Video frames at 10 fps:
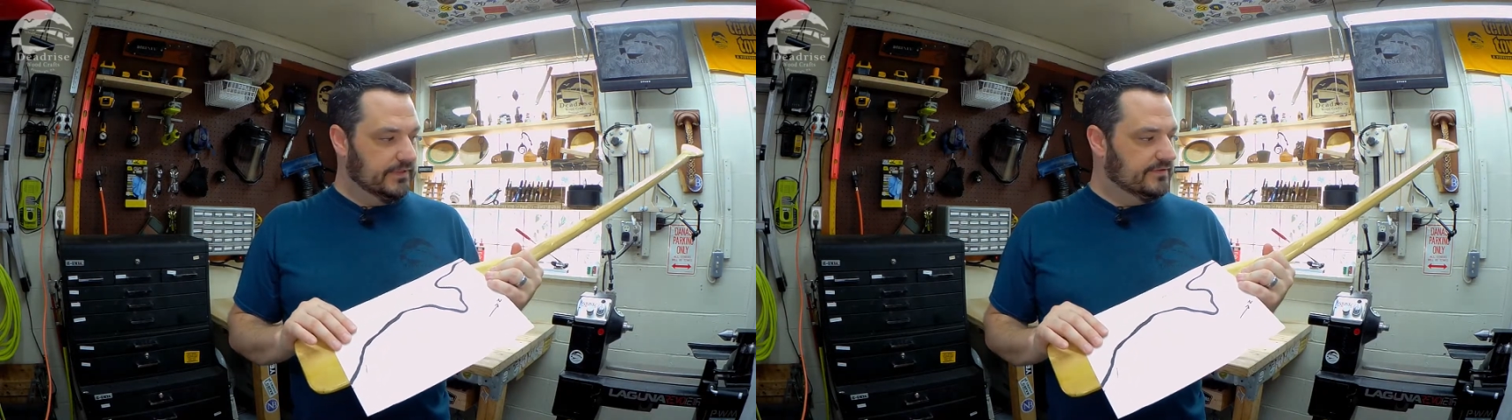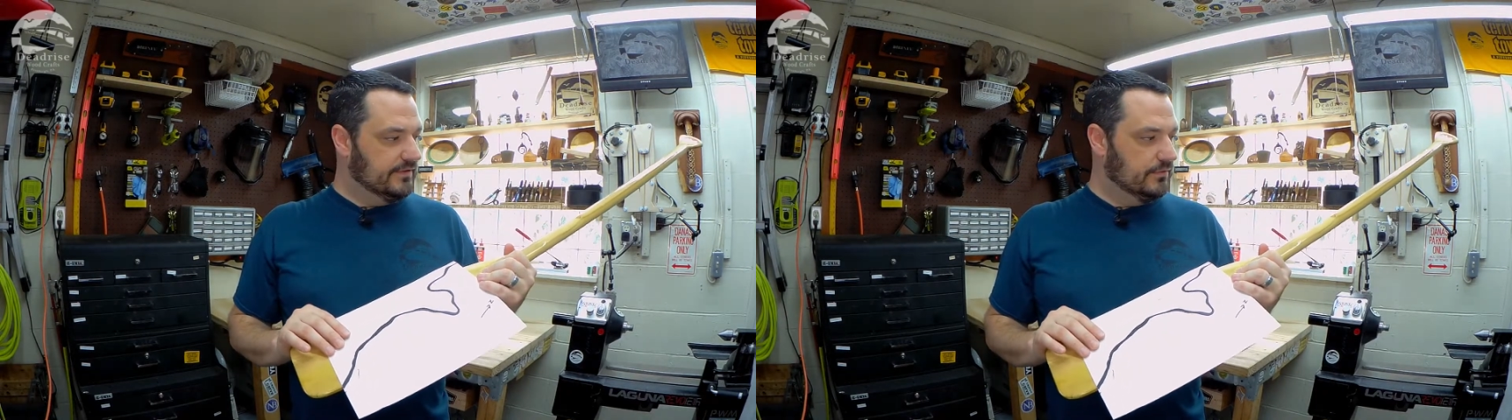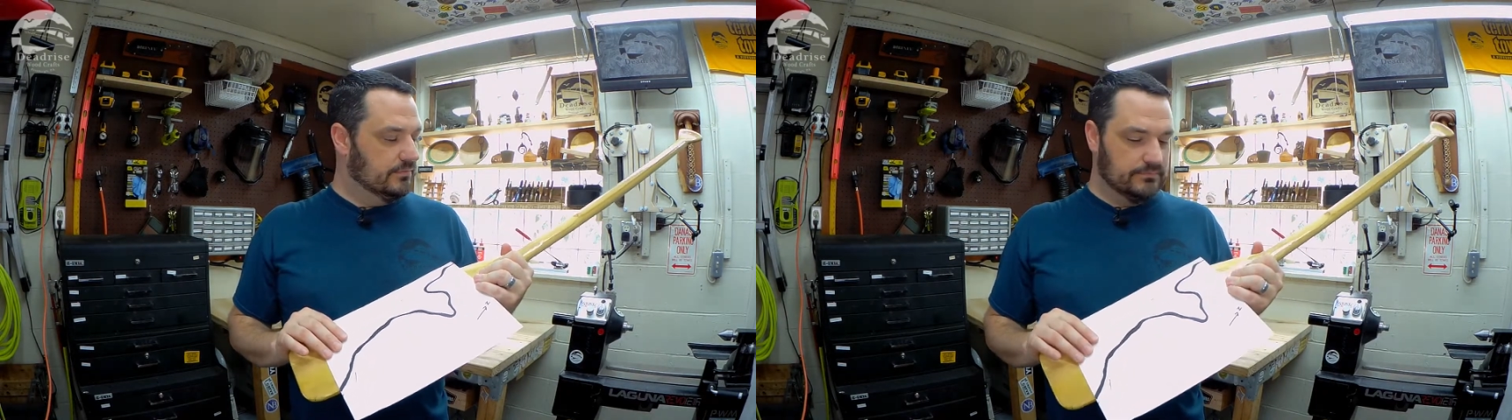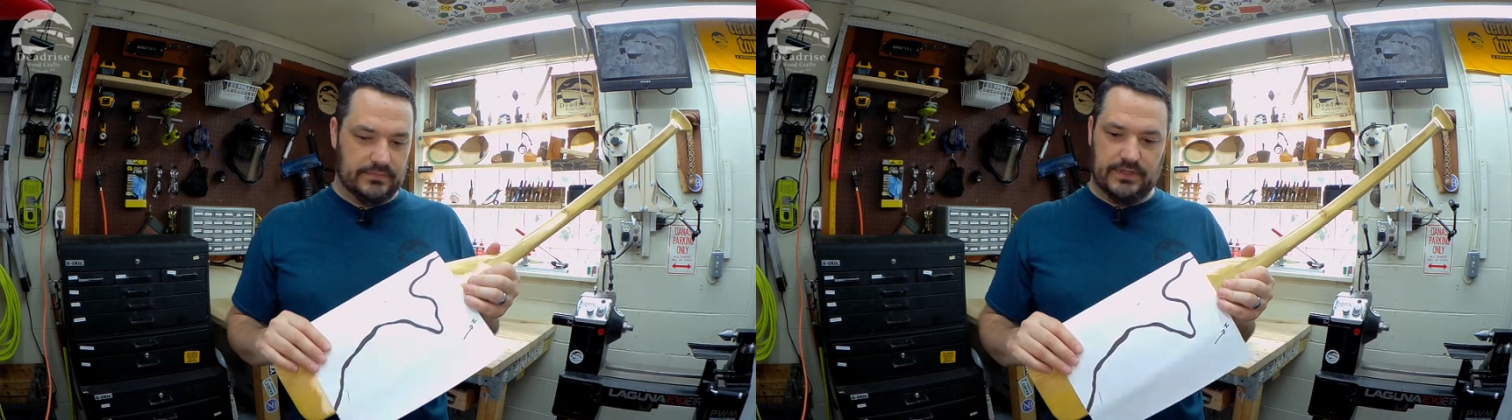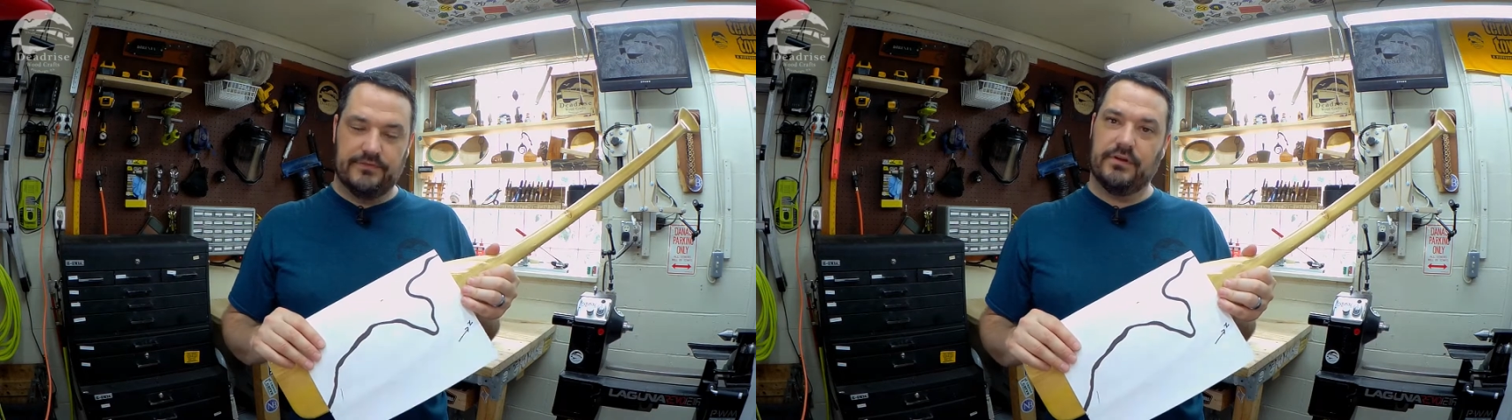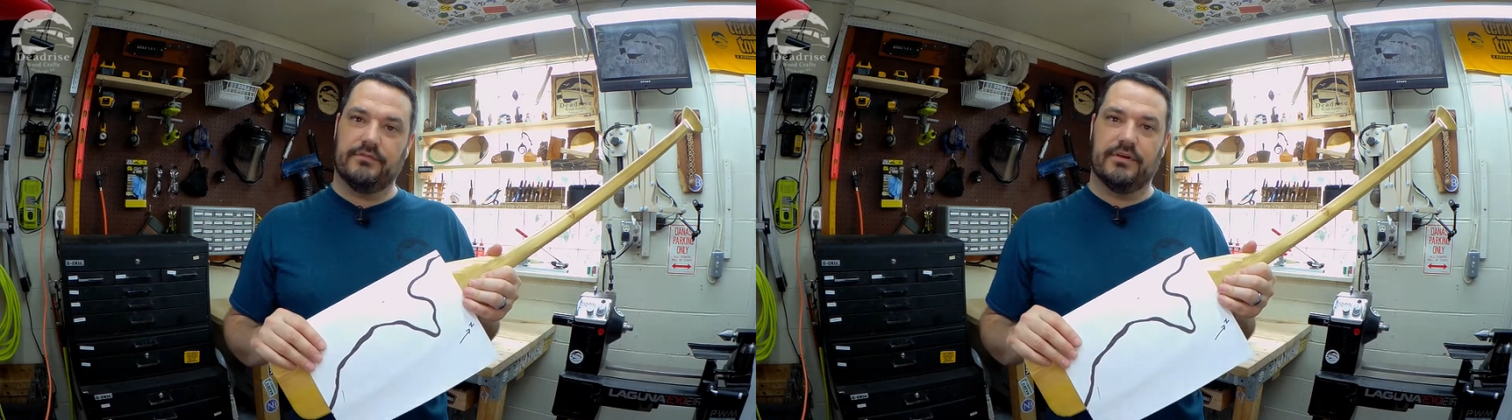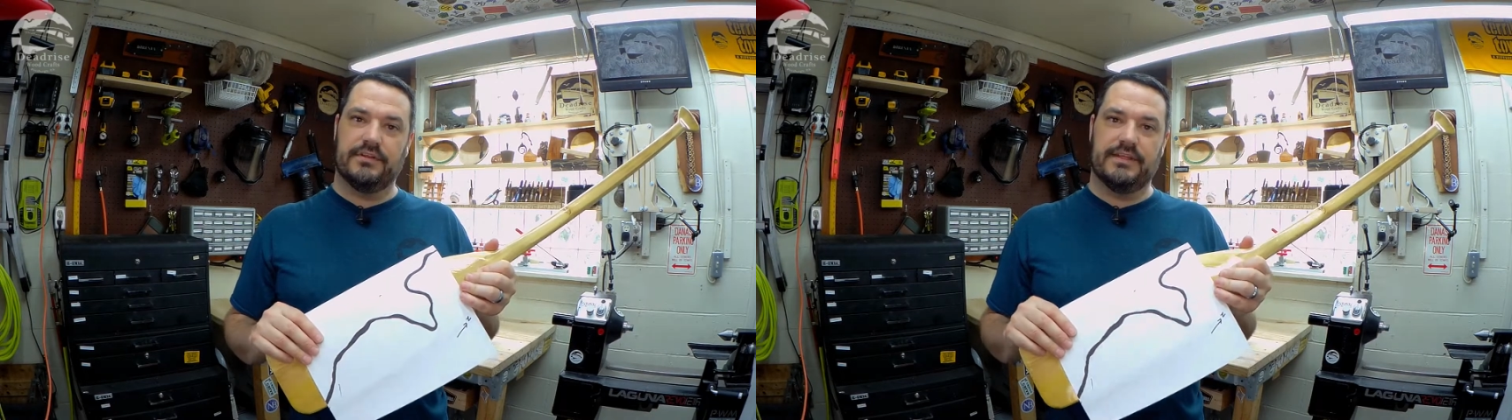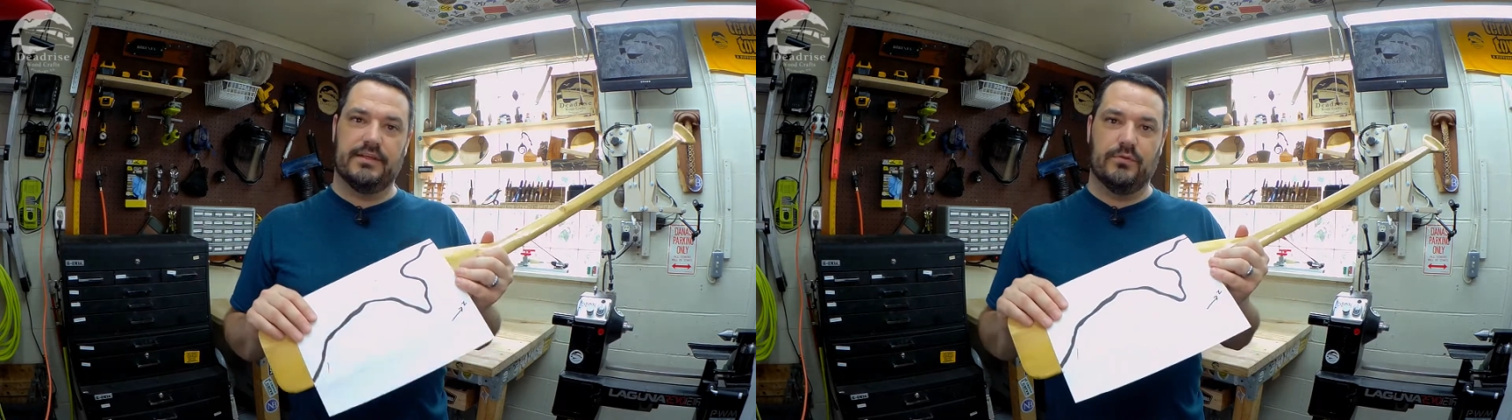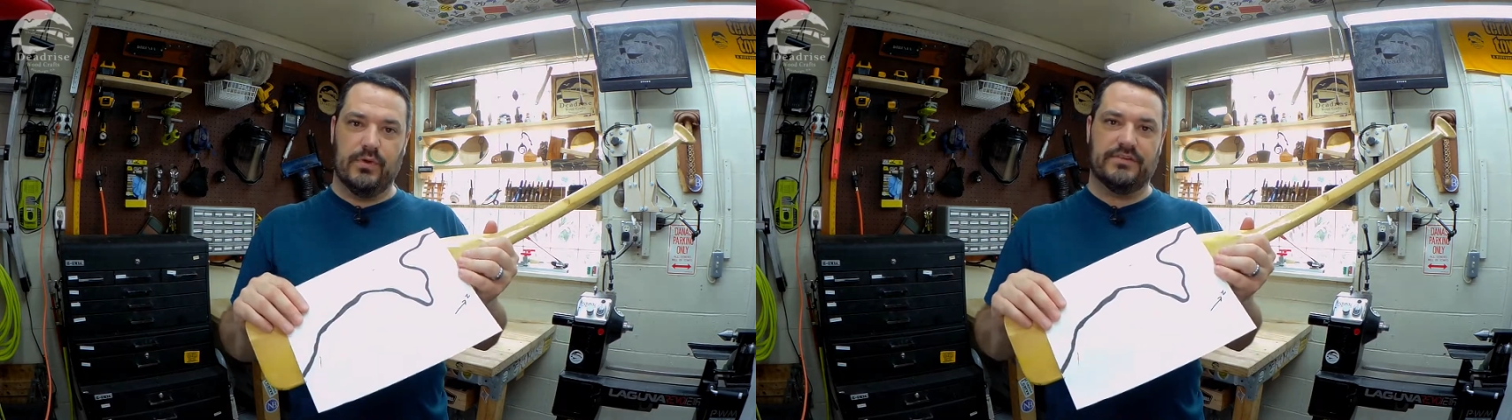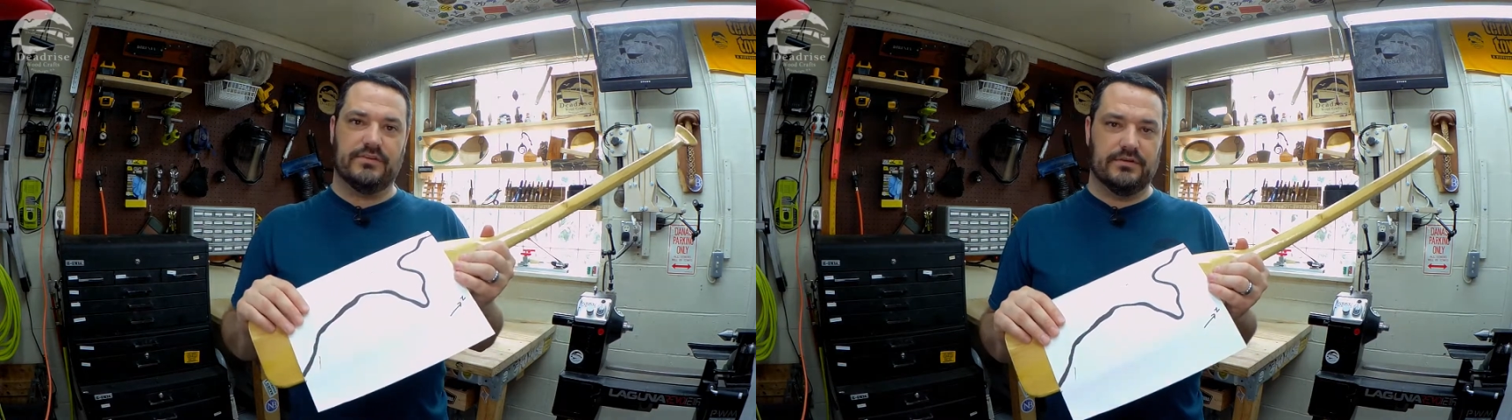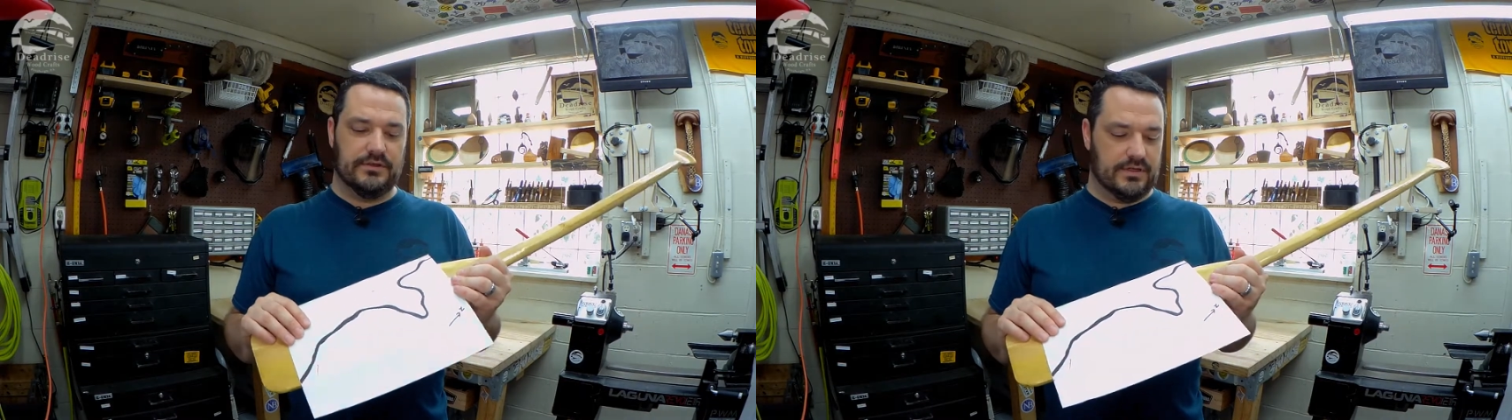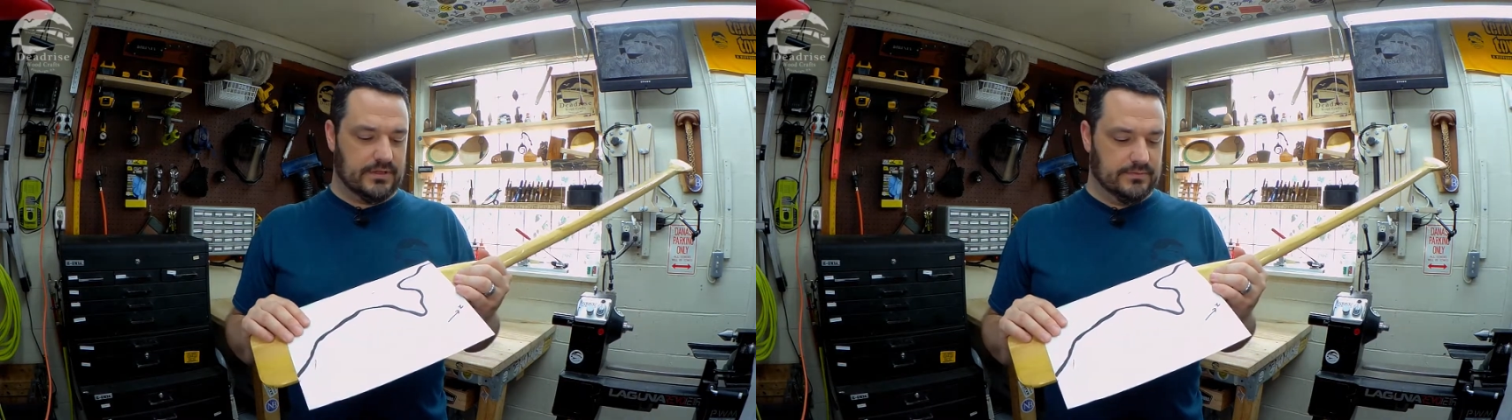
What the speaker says: So if you're ever in the western